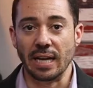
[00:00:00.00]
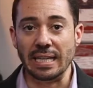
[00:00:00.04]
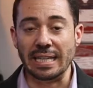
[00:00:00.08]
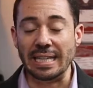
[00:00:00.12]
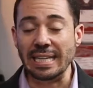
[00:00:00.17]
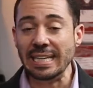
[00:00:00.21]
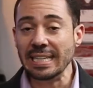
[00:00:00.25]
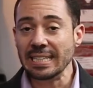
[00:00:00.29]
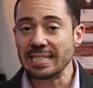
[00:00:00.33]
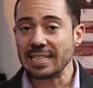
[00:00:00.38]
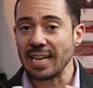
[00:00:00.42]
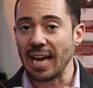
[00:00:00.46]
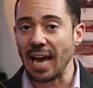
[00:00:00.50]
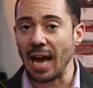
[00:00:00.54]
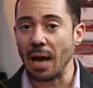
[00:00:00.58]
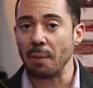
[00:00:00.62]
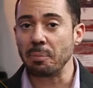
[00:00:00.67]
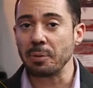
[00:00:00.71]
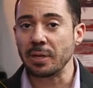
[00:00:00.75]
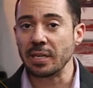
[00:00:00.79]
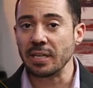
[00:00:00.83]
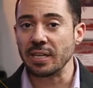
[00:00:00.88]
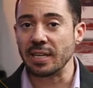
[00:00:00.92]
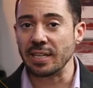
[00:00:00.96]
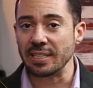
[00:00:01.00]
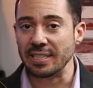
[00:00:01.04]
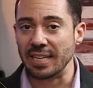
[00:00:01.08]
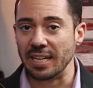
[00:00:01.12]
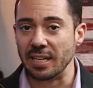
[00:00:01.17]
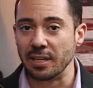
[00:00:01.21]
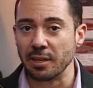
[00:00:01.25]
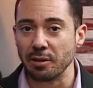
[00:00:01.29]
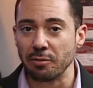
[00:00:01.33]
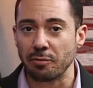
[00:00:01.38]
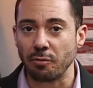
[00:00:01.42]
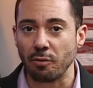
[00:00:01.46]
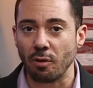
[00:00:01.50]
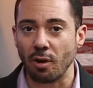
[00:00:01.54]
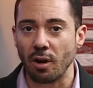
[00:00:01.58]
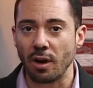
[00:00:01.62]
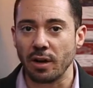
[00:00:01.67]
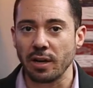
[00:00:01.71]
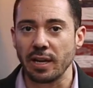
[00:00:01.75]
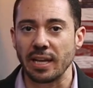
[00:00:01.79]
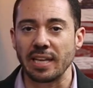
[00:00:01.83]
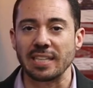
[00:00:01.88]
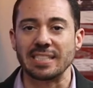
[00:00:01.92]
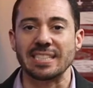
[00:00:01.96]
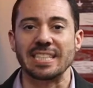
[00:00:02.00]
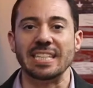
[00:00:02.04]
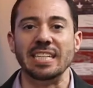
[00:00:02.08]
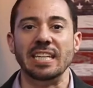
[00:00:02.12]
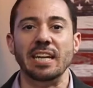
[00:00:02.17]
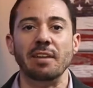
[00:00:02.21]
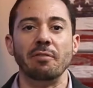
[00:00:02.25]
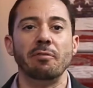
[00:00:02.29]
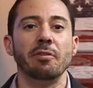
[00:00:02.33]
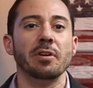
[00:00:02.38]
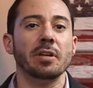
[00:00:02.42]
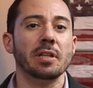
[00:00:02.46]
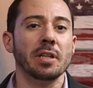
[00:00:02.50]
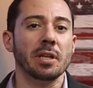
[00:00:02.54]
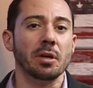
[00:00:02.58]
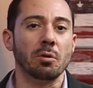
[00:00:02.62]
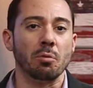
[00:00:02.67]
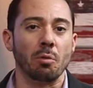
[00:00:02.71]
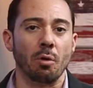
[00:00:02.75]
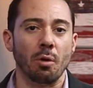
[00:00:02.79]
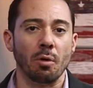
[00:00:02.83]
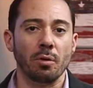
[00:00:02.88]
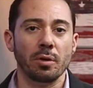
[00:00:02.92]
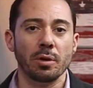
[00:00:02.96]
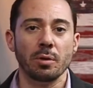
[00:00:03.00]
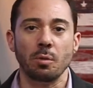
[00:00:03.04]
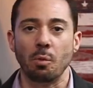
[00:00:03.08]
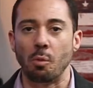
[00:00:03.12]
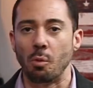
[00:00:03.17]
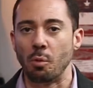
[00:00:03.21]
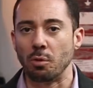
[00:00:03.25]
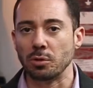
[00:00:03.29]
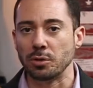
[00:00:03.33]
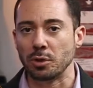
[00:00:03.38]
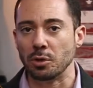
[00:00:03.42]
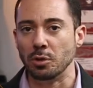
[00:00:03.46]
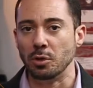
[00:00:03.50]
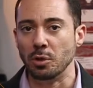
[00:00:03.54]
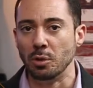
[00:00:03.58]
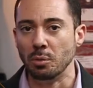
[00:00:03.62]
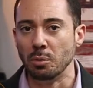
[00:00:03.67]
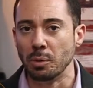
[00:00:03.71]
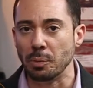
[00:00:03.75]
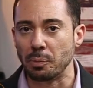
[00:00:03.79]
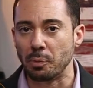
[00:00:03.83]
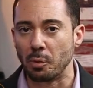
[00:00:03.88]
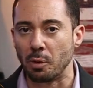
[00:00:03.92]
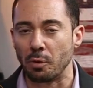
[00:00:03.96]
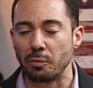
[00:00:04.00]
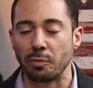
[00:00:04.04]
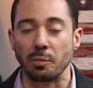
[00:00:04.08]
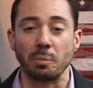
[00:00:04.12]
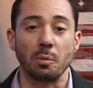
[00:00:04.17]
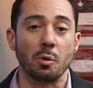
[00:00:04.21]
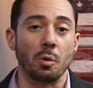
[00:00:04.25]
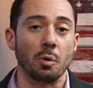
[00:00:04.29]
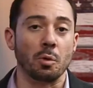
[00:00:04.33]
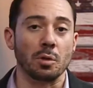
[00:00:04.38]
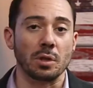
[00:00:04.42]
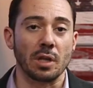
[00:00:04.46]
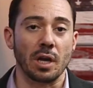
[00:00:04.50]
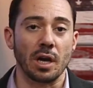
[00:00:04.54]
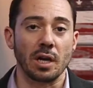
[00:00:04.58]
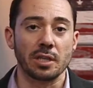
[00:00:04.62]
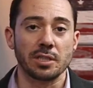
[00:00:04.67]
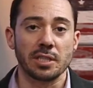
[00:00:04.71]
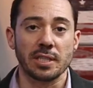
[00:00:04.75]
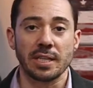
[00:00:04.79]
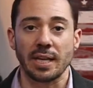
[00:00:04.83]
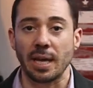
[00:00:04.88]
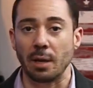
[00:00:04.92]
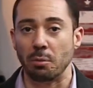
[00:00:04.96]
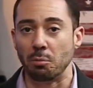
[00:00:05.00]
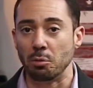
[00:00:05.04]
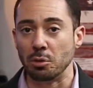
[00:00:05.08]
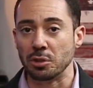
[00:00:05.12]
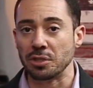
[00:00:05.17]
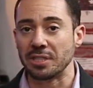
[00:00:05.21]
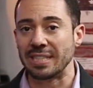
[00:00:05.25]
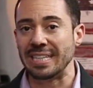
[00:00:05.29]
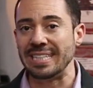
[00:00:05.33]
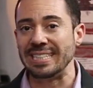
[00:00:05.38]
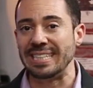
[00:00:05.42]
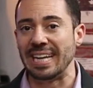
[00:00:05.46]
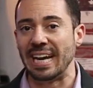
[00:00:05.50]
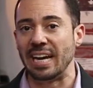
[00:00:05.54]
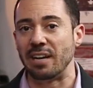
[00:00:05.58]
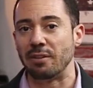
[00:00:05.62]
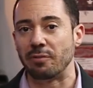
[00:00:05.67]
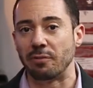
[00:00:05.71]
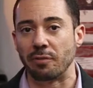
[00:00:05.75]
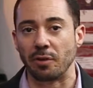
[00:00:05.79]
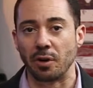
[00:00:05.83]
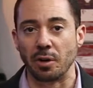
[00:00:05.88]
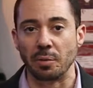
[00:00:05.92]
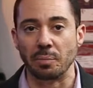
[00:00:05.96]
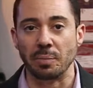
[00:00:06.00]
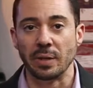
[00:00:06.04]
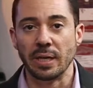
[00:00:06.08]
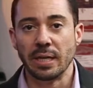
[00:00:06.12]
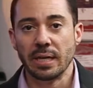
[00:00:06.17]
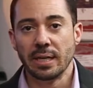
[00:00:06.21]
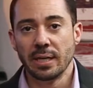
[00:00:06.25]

Lease applicant identity fraud is significantly growing, warns a new report from CoreLogic, a real estate data firm.